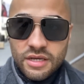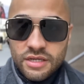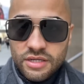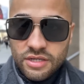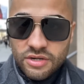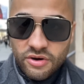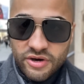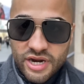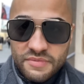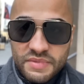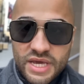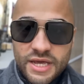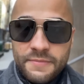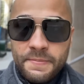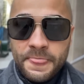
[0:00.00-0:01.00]
you know what I
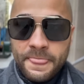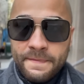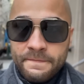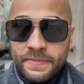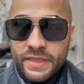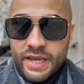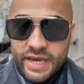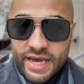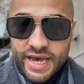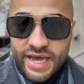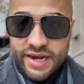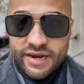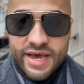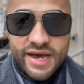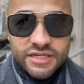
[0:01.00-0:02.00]
mean,
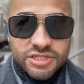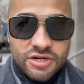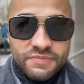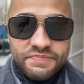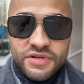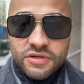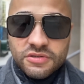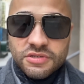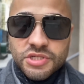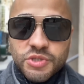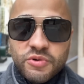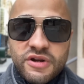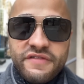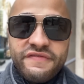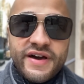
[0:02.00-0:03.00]
and XRP goes to
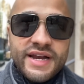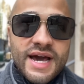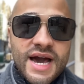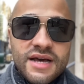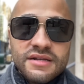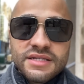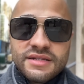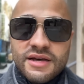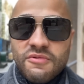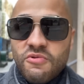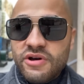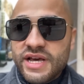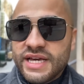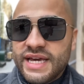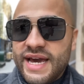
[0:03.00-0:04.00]
$25 and I
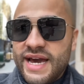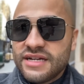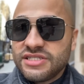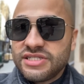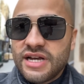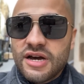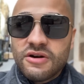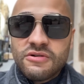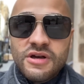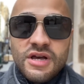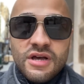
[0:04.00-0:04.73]
want to cash out